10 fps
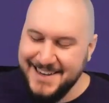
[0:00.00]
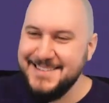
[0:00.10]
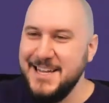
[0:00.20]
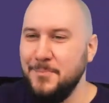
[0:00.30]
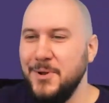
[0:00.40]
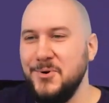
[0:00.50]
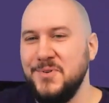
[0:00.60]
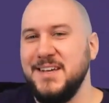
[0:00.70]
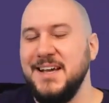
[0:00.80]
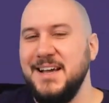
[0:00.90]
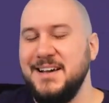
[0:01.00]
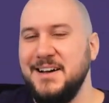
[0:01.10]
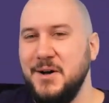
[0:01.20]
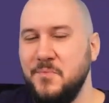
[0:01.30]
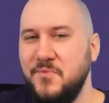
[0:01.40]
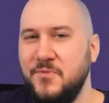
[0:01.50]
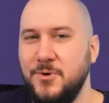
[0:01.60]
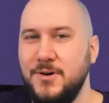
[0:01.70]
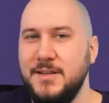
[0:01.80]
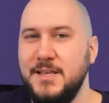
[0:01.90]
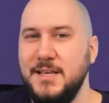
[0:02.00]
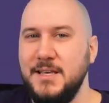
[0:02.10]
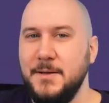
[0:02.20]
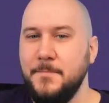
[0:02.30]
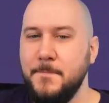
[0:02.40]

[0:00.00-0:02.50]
upload for the